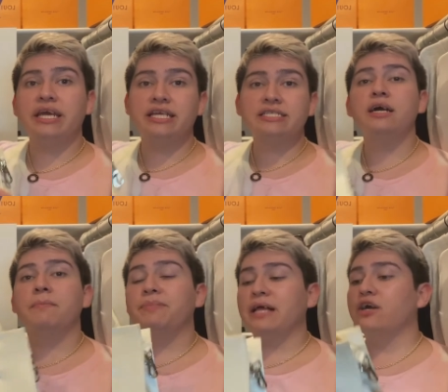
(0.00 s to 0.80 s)
It is a
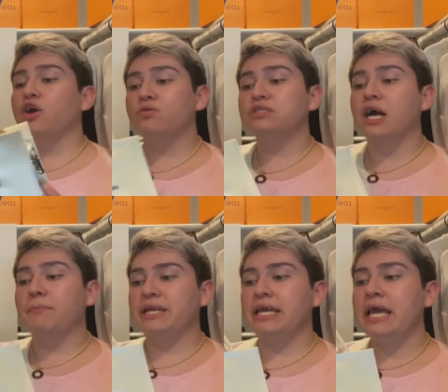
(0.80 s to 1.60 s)
black owned
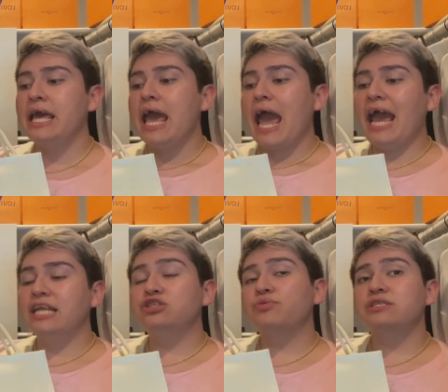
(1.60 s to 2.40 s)
company,
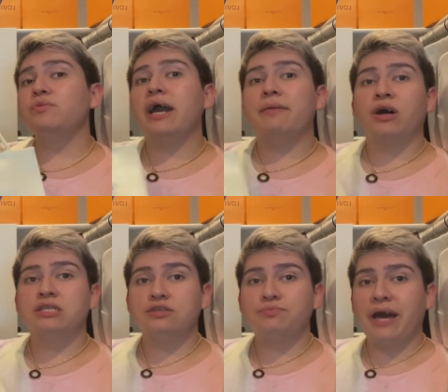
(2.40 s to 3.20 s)
and the reason why I bought
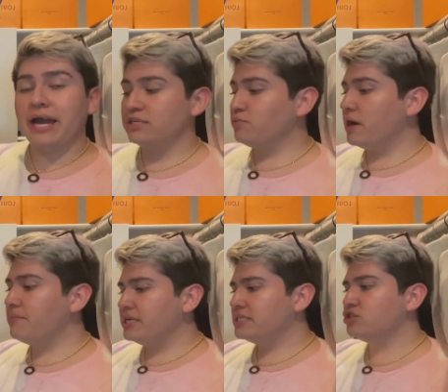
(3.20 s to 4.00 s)
this bag is one,
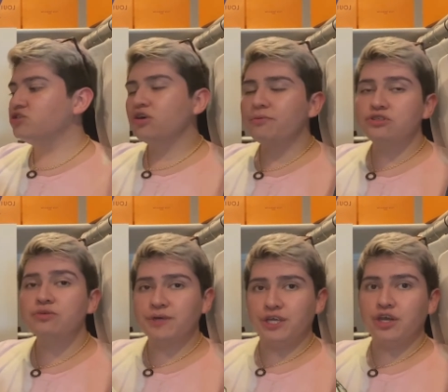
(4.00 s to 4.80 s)
because it's
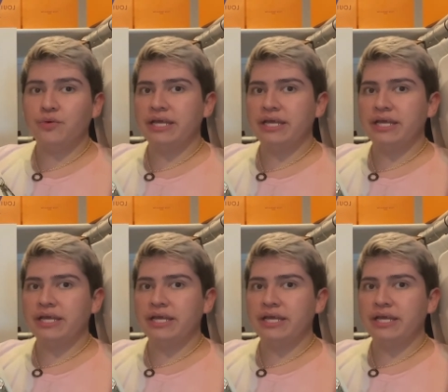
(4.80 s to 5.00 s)
super cute.